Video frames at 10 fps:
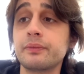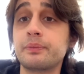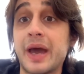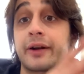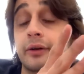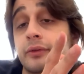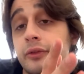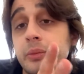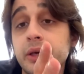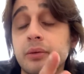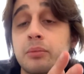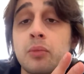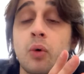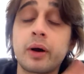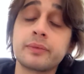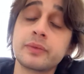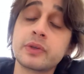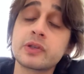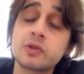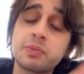better, make it more,
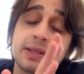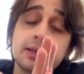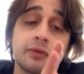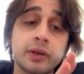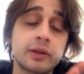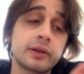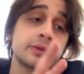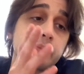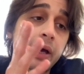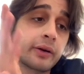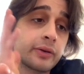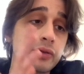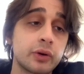and specifically because better is,